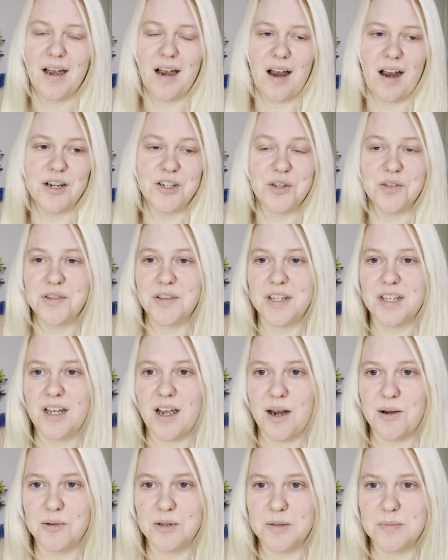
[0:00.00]
I don't
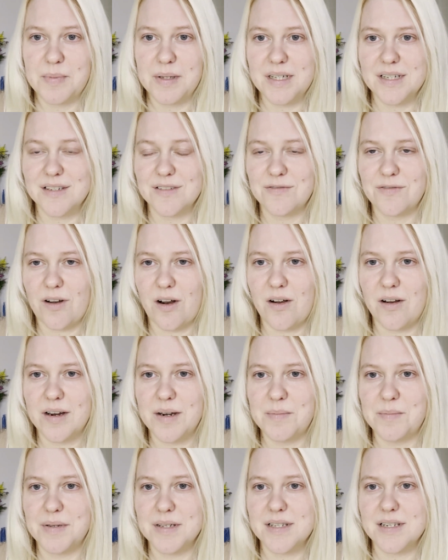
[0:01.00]
think I would be as far
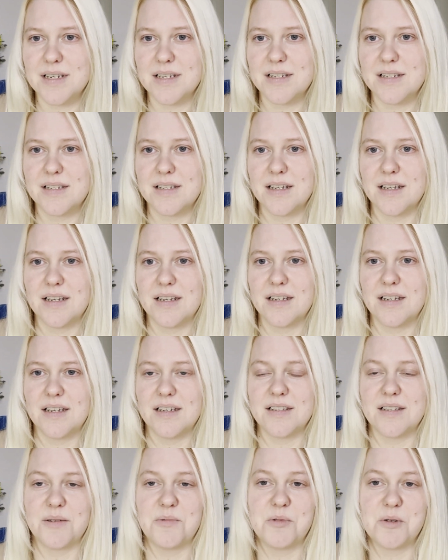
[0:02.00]
in business
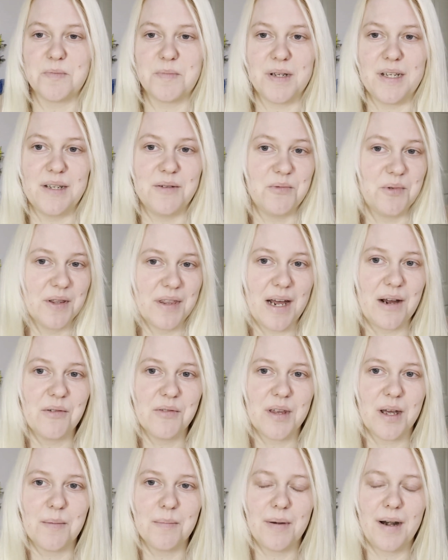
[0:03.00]
as I would be
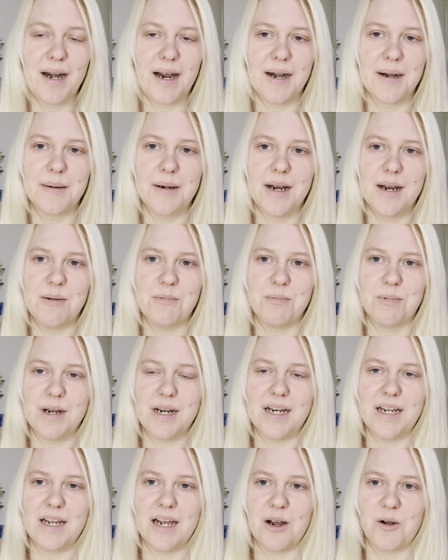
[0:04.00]
without that plan. It
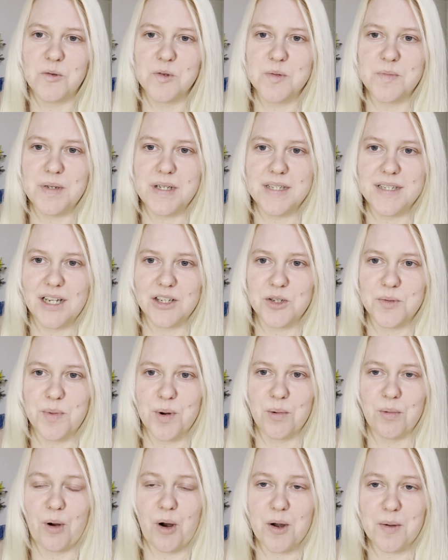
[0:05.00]
really helped me set
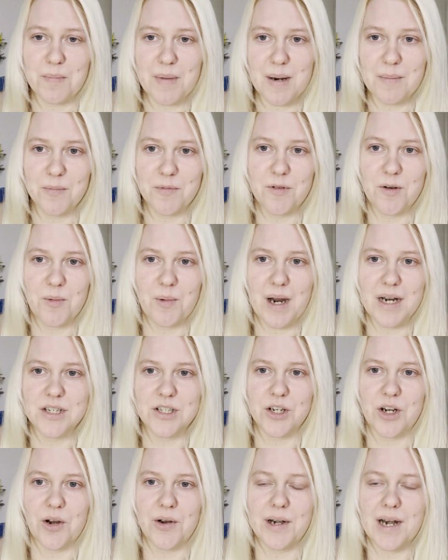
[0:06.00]
up a roadmap for where
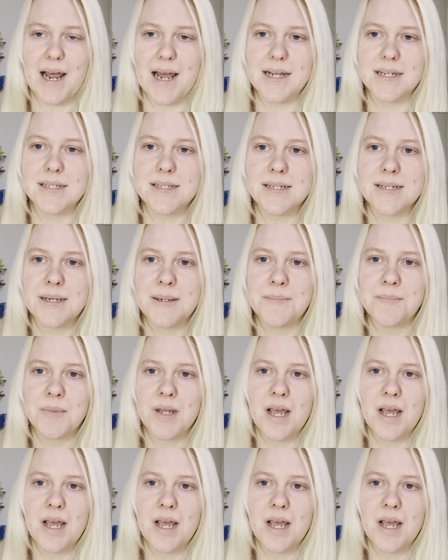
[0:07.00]
to go next.